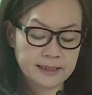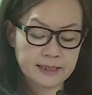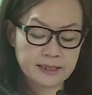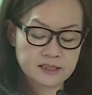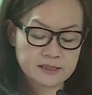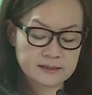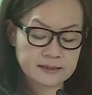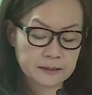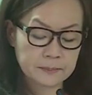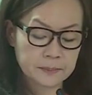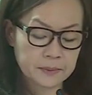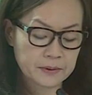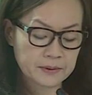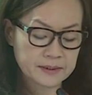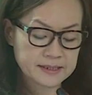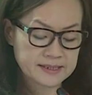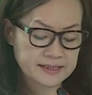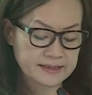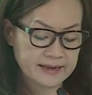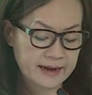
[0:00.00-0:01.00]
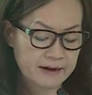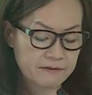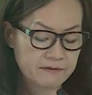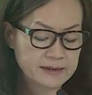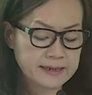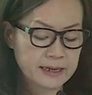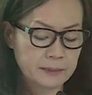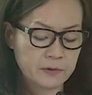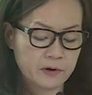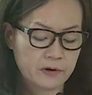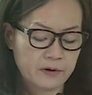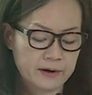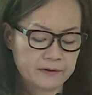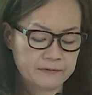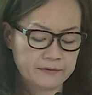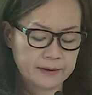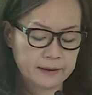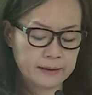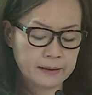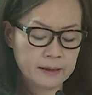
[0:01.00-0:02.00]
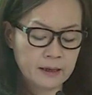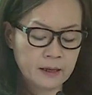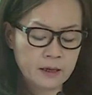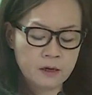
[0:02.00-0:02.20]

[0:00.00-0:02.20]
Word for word: engage Singaporeans in every demographic,